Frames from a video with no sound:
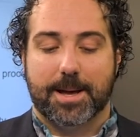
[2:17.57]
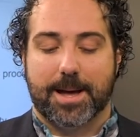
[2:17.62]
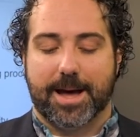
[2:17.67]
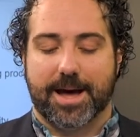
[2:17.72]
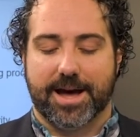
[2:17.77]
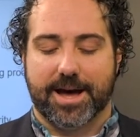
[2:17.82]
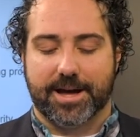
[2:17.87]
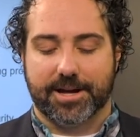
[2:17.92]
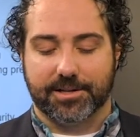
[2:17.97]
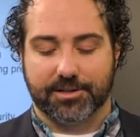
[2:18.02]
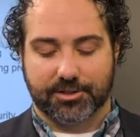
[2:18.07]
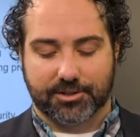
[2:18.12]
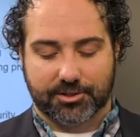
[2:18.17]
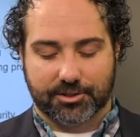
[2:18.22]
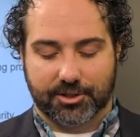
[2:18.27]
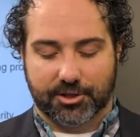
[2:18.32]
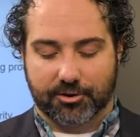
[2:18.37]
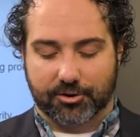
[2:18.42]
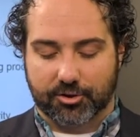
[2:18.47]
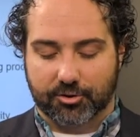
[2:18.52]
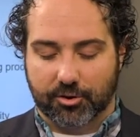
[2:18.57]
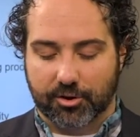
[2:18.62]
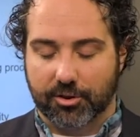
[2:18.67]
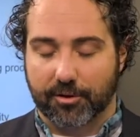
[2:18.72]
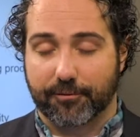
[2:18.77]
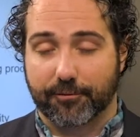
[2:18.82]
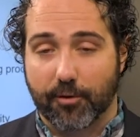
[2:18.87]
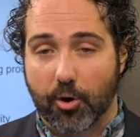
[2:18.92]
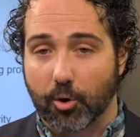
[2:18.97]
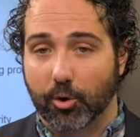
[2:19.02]
as sort of the
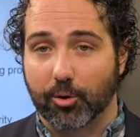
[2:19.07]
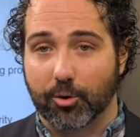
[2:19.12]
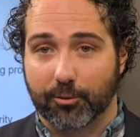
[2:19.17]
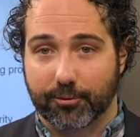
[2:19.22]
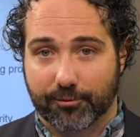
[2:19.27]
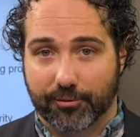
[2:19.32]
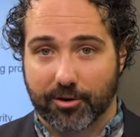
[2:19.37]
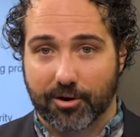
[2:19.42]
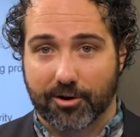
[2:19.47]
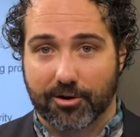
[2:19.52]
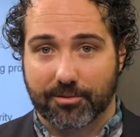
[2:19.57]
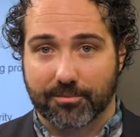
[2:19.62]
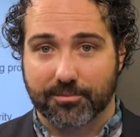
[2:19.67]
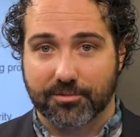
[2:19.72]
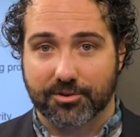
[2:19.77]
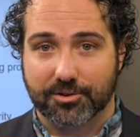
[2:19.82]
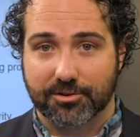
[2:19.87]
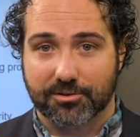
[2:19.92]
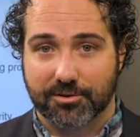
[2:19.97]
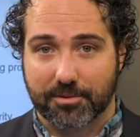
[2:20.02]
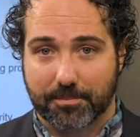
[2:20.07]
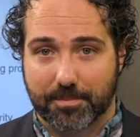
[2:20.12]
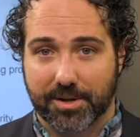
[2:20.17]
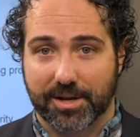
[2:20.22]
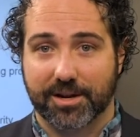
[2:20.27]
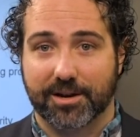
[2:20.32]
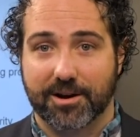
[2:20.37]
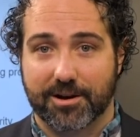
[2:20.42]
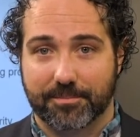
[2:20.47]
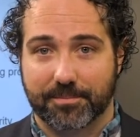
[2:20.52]
focal firms, the
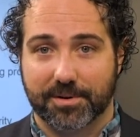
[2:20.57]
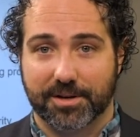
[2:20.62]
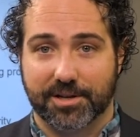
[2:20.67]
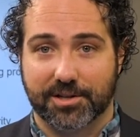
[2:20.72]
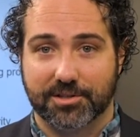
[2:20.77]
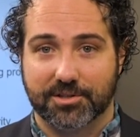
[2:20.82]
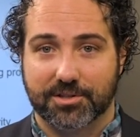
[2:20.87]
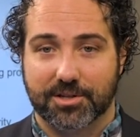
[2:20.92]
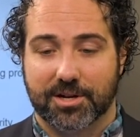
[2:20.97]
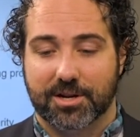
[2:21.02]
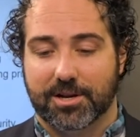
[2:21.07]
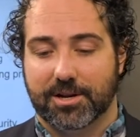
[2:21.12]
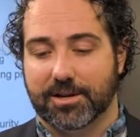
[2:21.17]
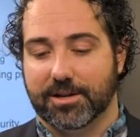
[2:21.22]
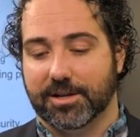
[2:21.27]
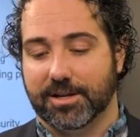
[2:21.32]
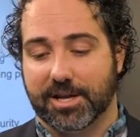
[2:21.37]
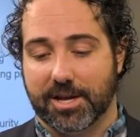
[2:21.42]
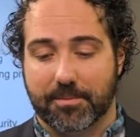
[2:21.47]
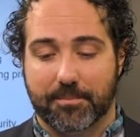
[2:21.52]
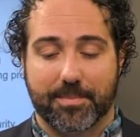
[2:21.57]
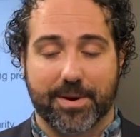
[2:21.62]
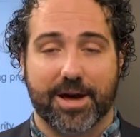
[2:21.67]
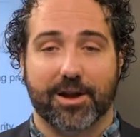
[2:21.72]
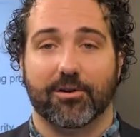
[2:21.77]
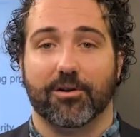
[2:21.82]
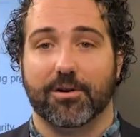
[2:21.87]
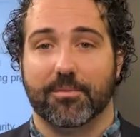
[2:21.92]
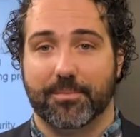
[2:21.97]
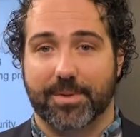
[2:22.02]
big companies, get
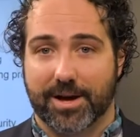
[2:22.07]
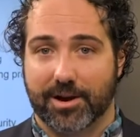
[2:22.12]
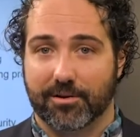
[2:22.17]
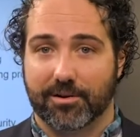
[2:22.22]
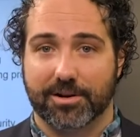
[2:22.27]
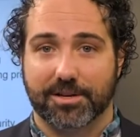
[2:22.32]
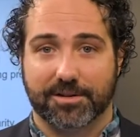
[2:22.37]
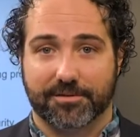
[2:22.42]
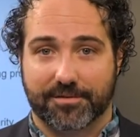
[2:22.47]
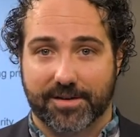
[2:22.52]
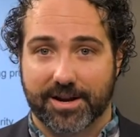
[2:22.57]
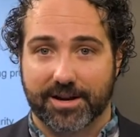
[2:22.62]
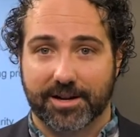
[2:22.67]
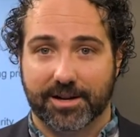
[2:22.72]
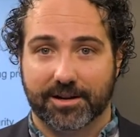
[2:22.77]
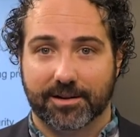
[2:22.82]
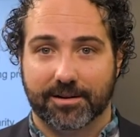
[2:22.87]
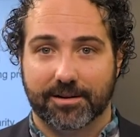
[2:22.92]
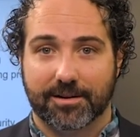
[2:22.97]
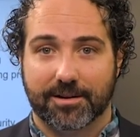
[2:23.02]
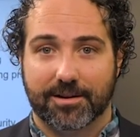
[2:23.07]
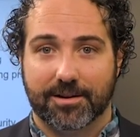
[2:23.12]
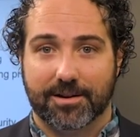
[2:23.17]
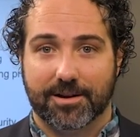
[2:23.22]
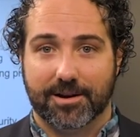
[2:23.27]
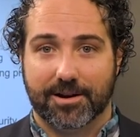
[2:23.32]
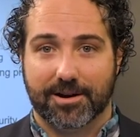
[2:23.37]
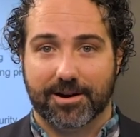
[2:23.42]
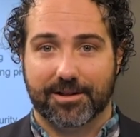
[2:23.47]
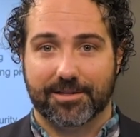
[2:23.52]
better and better at defending
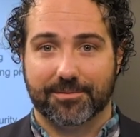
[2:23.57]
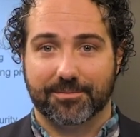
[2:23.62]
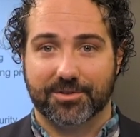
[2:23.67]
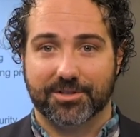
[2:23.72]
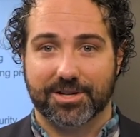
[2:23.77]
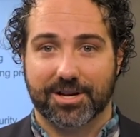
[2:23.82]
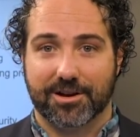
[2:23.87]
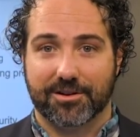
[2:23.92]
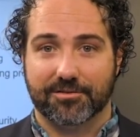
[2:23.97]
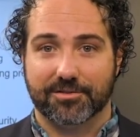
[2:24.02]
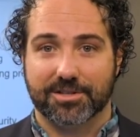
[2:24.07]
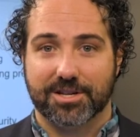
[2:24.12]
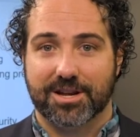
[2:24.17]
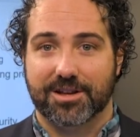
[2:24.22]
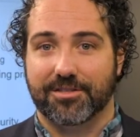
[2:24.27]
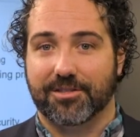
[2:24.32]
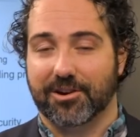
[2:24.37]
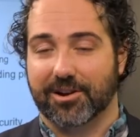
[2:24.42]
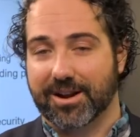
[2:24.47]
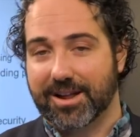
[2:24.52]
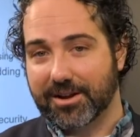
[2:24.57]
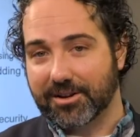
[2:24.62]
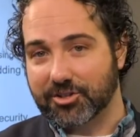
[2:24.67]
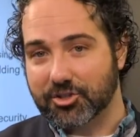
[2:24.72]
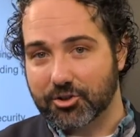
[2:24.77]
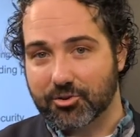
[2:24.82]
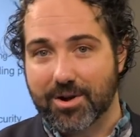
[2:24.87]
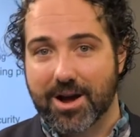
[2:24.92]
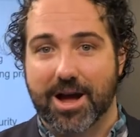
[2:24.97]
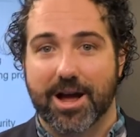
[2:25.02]
themselves. They're going to
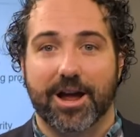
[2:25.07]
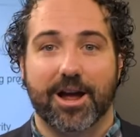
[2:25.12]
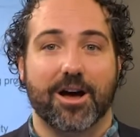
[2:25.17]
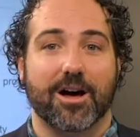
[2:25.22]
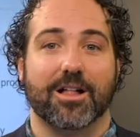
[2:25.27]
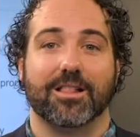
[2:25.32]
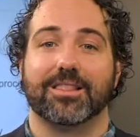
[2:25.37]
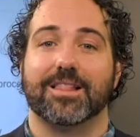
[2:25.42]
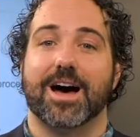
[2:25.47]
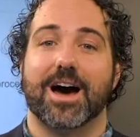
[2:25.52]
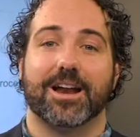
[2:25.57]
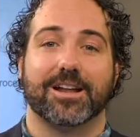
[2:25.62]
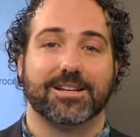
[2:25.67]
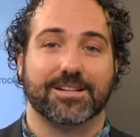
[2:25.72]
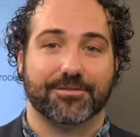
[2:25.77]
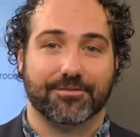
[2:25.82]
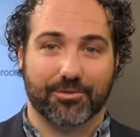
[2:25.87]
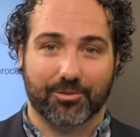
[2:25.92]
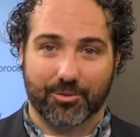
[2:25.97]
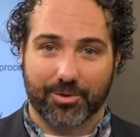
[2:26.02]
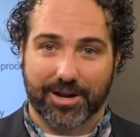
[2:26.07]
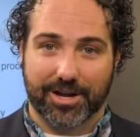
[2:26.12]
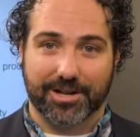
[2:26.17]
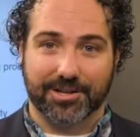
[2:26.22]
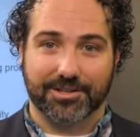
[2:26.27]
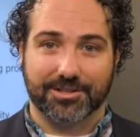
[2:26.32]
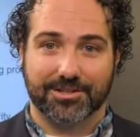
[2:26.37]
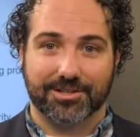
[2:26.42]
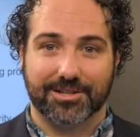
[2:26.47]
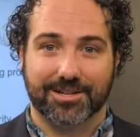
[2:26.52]
try a lot of different
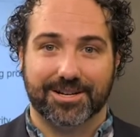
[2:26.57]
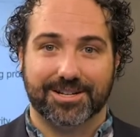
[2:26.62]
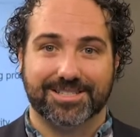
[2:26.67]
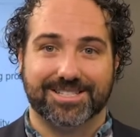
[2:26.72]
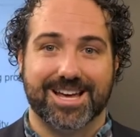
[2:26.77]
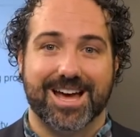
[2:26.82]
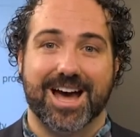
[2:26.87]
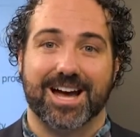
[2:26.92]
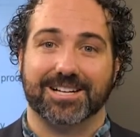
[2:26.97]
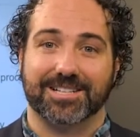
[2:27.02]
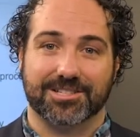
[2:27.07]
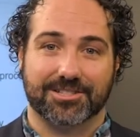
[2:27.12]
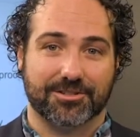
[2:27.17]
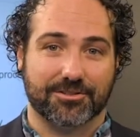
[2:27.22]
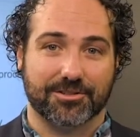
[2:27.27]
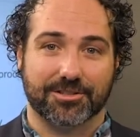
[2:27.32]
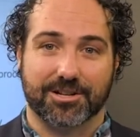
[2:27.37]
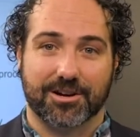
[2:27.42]
ways to access those